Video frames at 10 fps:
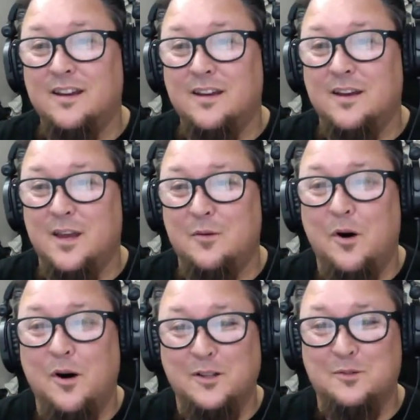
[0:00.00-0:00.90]
he
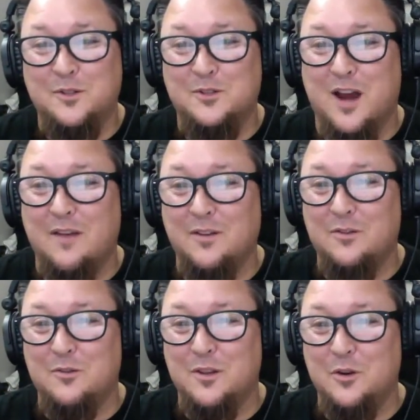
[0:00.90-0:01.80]
once was driving
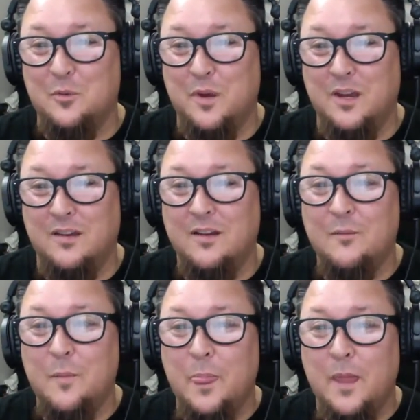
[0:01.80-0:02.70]
through the UP
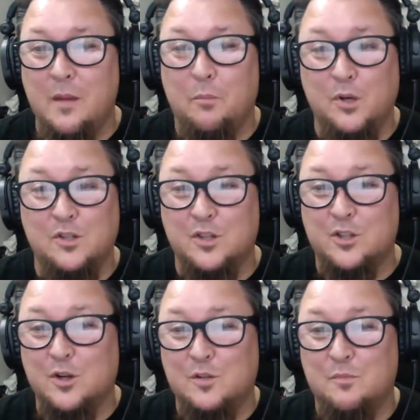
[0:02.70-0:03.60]
and pushed the
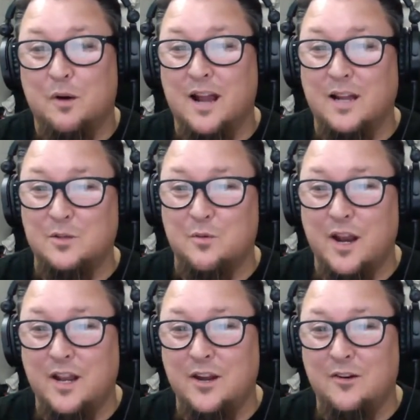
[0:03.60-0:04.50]
search button on his
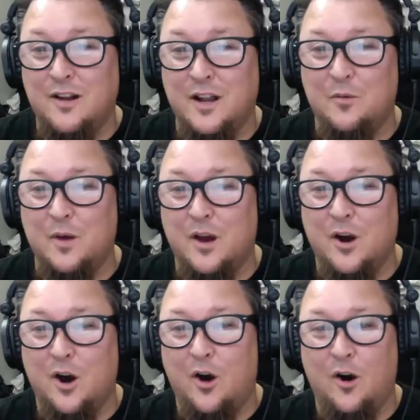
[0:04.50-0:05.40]
radio, and it went
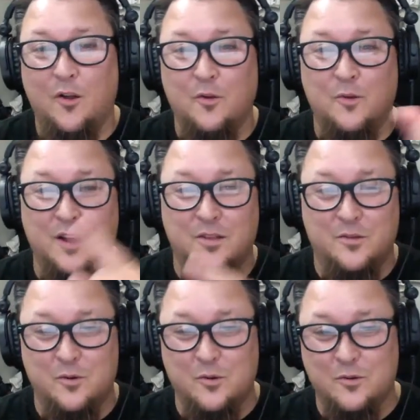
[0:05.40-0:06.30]
all the way
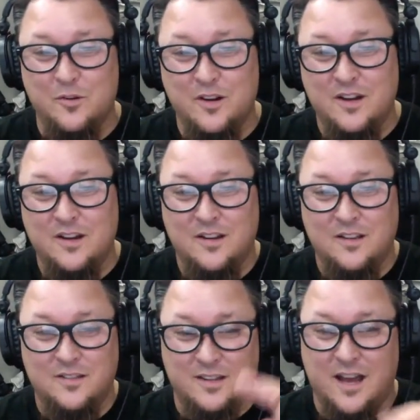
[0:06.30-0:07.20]
through
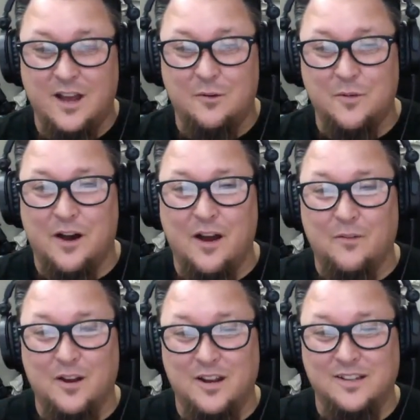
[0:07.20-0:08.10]
the dial without
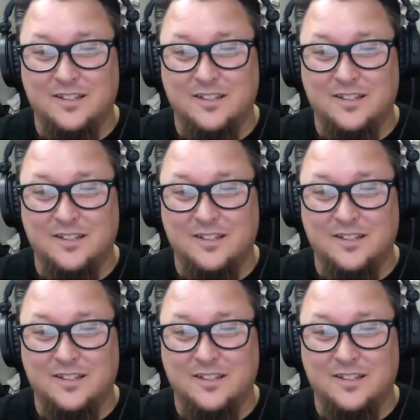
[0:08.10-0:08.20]
ever hitting a